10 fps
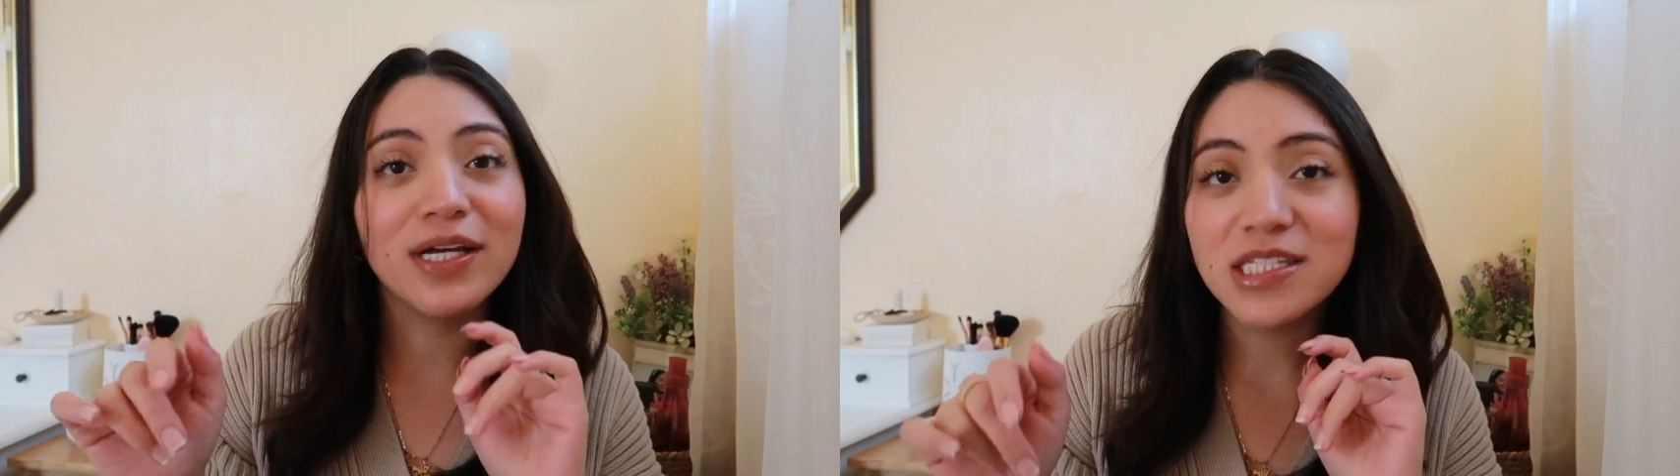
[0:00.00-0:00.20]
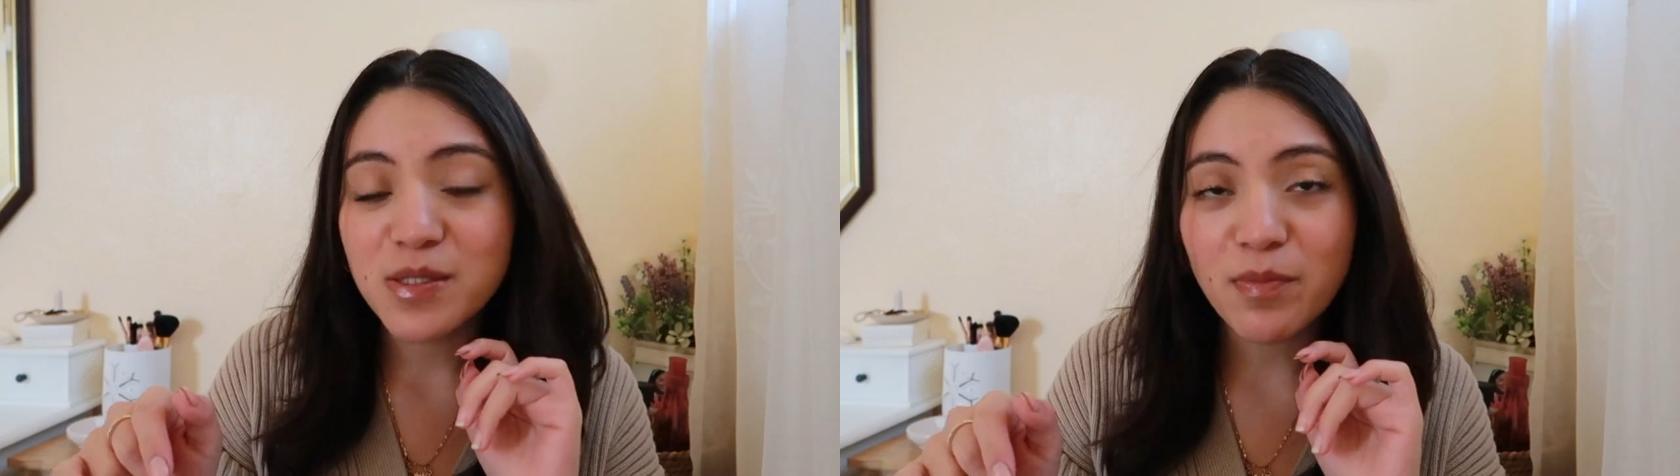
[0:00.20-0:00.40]

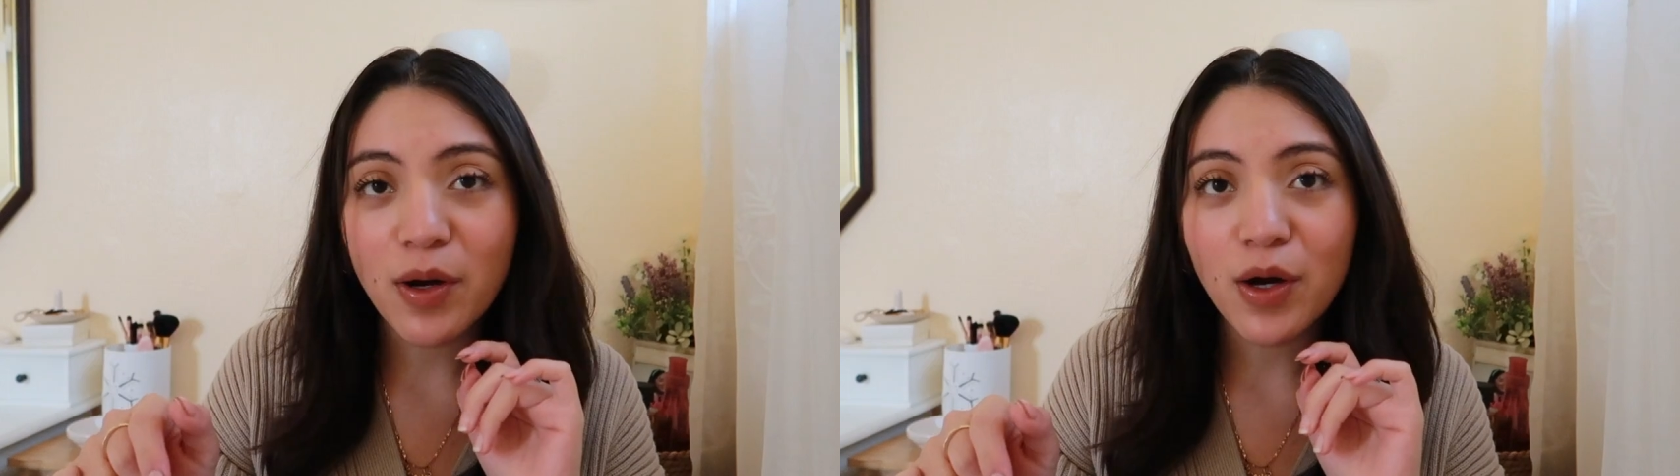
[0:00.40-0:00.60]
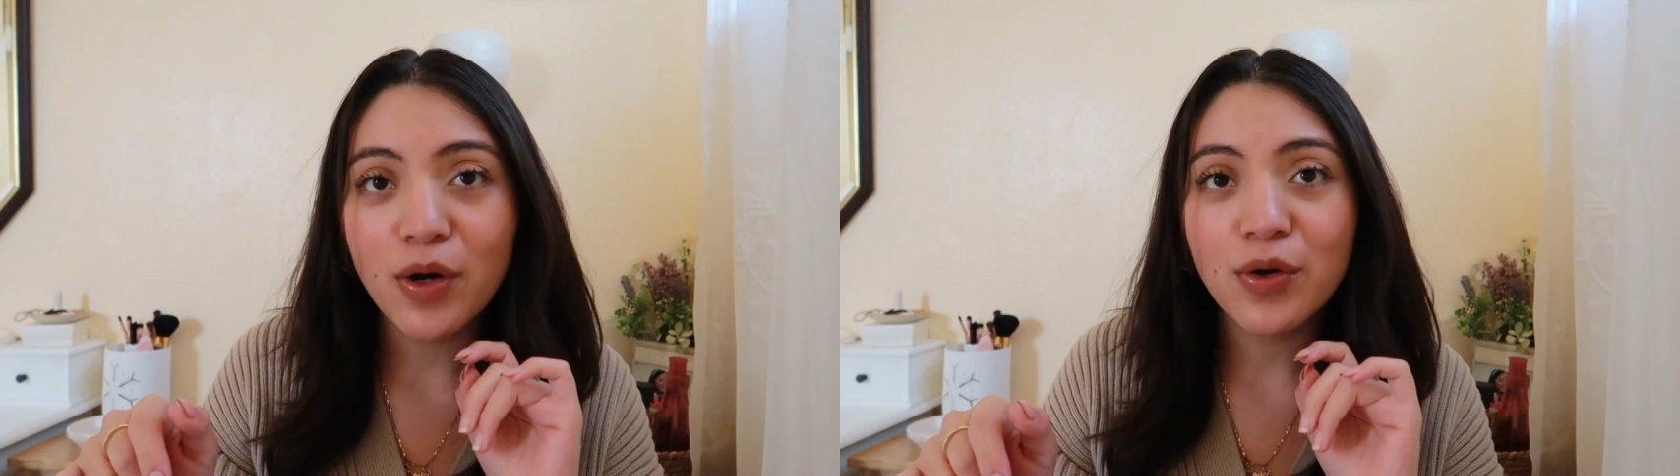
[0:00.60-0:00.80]

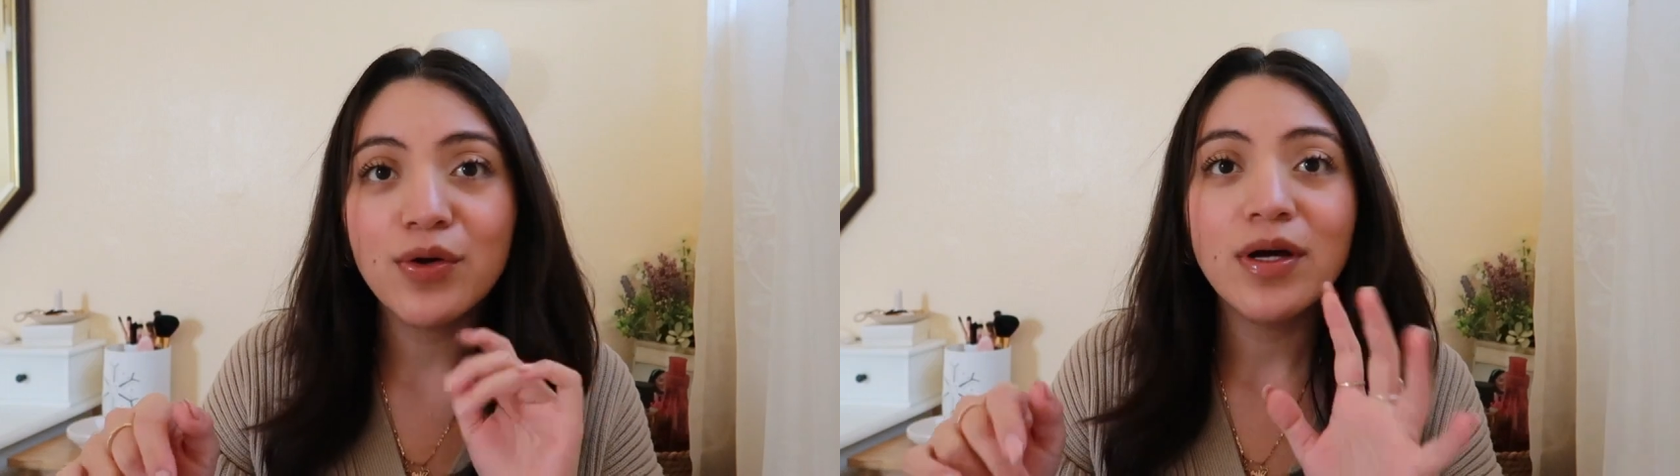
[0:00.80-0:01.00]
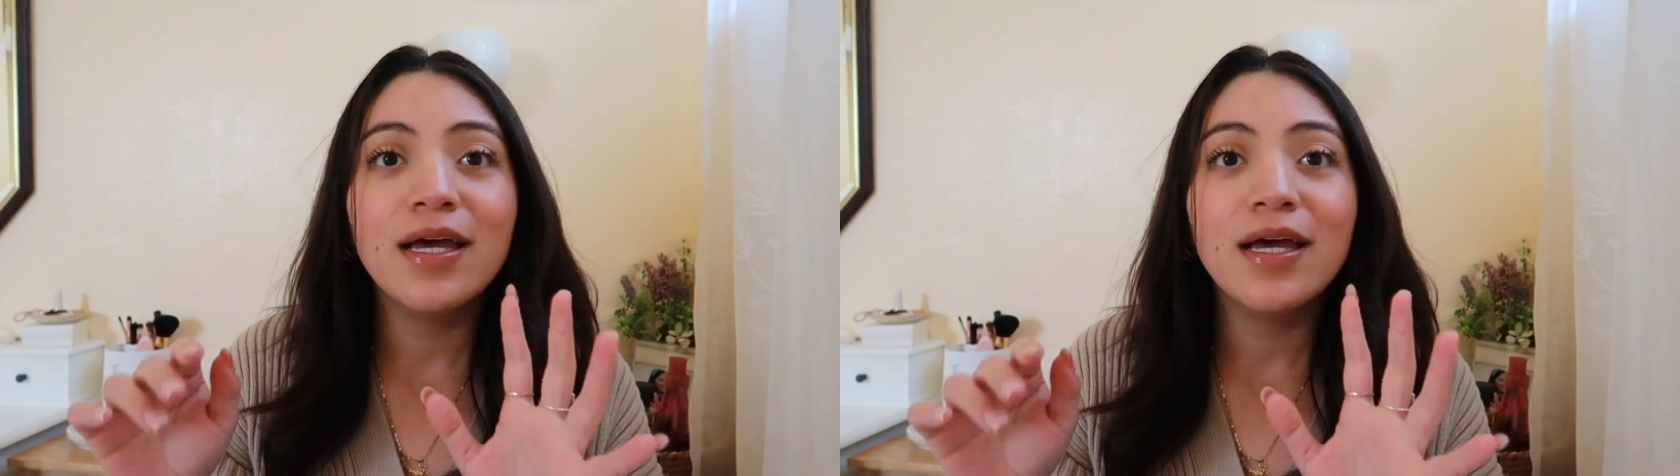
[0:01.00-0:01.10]
inspo,